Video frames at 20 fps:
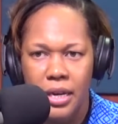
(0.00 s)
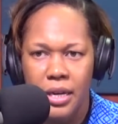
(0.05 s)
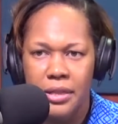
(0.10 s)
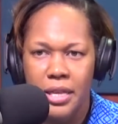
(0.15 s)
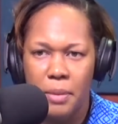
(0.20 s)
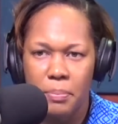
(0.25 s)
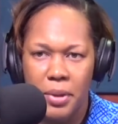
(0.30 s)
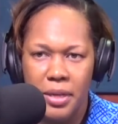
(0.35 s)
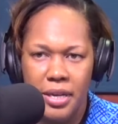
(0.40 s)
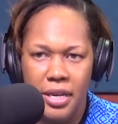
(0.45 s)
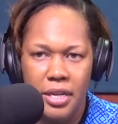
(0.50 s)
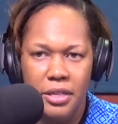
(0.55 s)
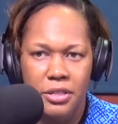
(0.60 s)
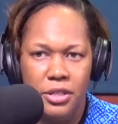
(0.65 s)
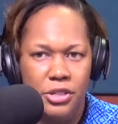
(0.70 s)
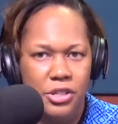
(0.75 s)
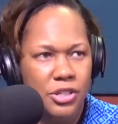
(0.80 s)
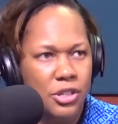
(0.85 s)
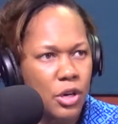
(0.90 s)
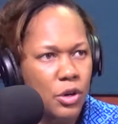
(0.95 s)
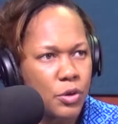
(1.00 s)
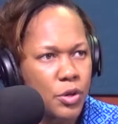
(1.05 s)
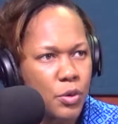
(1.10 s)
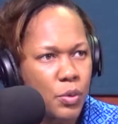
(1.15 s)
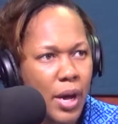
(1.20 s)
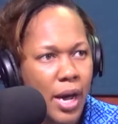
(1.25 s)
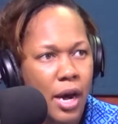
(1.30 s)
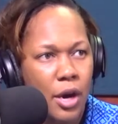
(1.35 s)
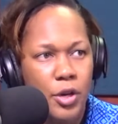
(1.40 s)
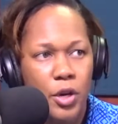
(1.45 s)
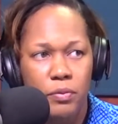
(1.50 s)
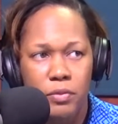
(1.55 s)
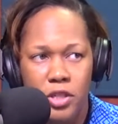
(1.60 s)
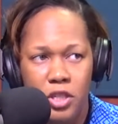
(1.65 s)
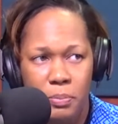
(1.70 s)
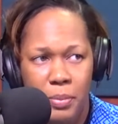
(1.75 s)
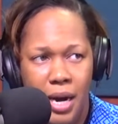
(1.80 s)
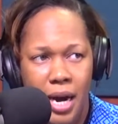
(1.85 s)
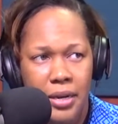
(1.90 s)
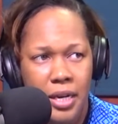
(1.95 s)
that begin to show you how you're
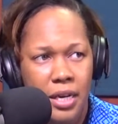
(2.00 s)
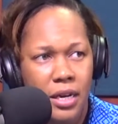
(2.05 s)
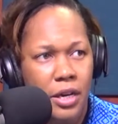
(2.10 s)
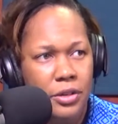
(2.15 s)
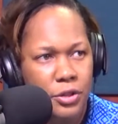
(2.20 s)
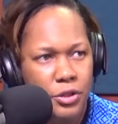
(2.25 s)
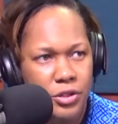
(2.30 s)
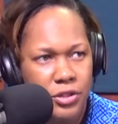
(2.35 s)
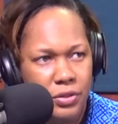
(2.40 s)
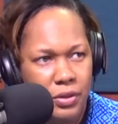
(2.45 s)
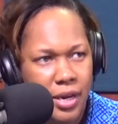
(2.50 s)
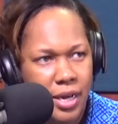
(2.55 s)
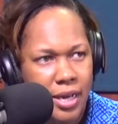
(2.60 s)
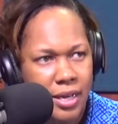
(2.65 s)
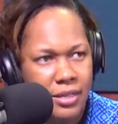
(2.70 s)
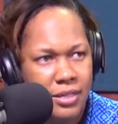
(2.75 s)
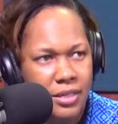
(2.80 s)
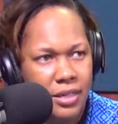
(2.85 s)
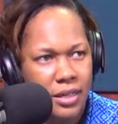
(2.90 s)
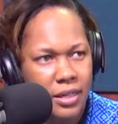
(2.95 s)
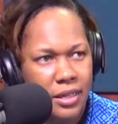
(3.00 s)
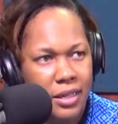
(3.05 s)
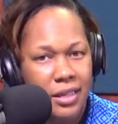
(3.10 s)
responding under stress,